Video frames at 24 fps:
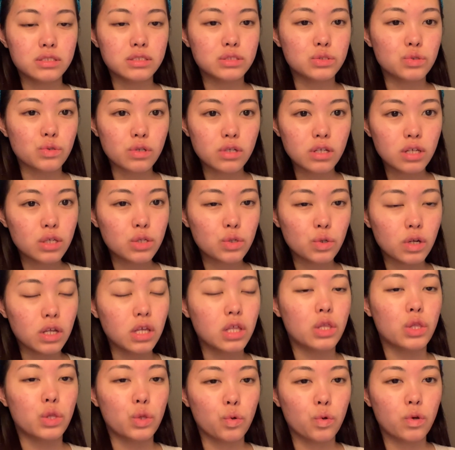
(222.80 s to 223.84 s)

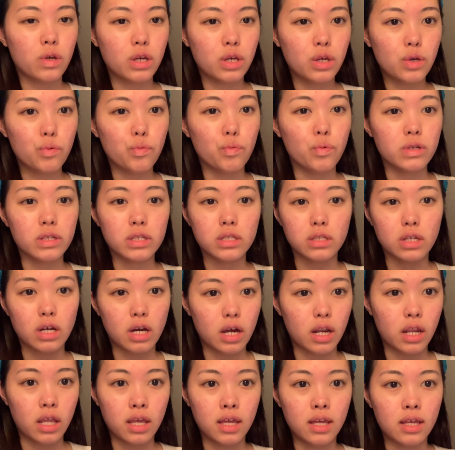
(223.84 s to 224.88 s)
2023 was
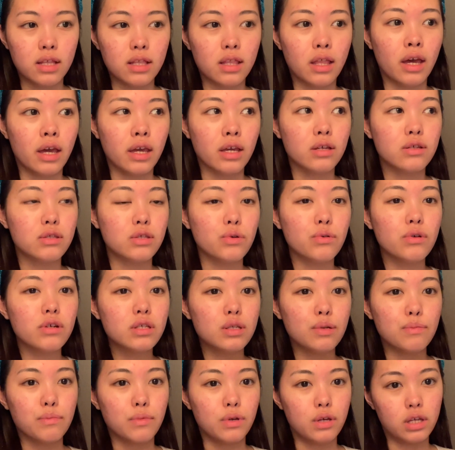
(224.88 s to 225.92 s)
not it. Like there were
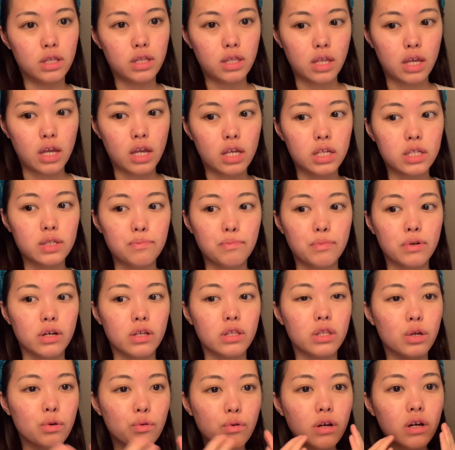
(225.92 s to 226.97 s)
some good things,
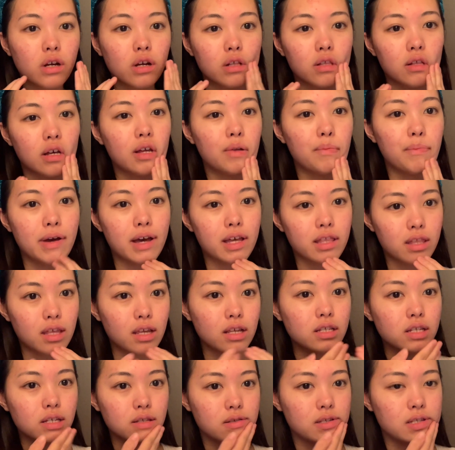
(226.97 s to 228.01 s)
but there were a lot of bad
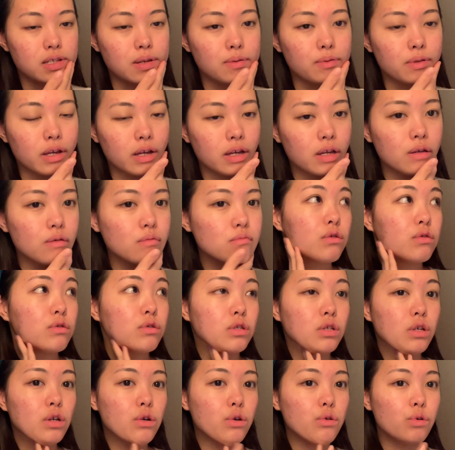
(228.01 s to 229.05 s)
things at the same time.
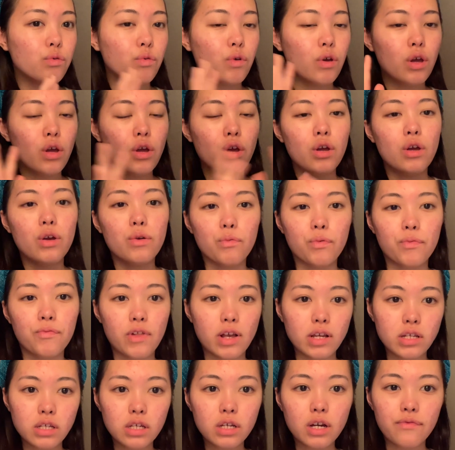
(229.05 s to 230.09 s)
So
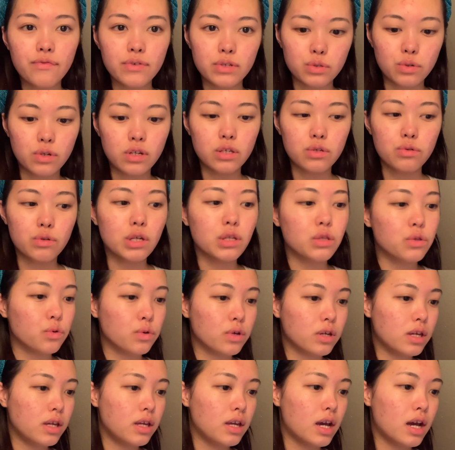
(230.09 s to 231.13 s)
Reflecting off of
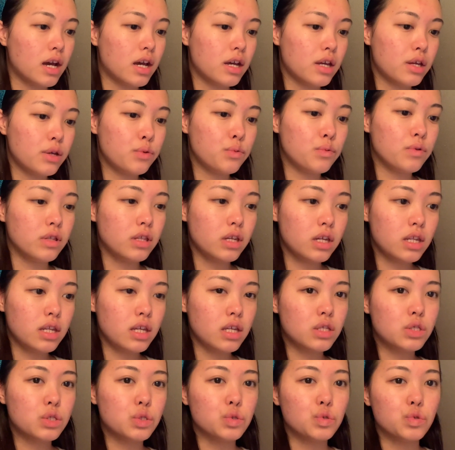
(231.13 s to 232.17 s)
2023, I really
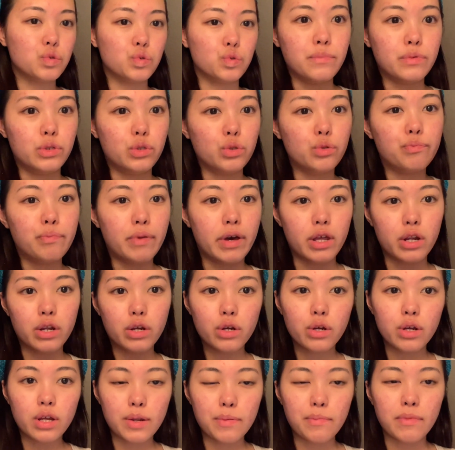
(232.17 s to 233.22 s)
need to do better
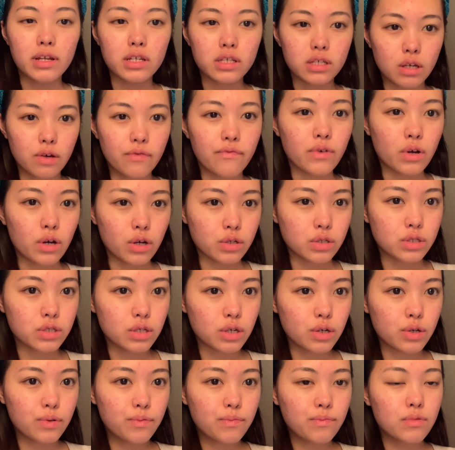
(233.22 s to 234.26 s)
in myself
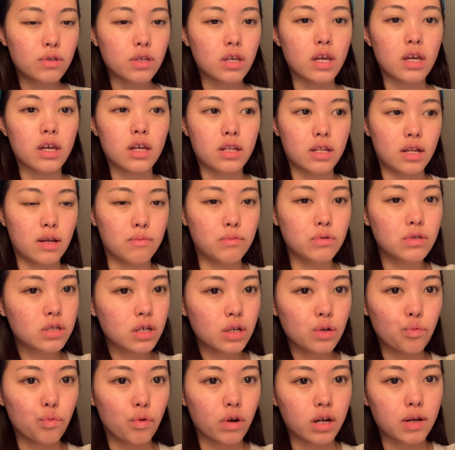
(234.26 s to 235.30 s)
also, and I'm just
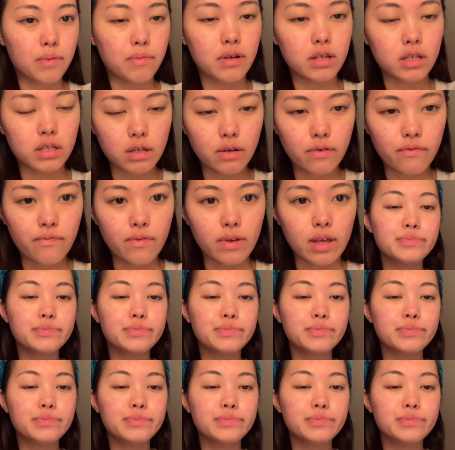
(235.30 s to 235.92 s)
gonna work on myself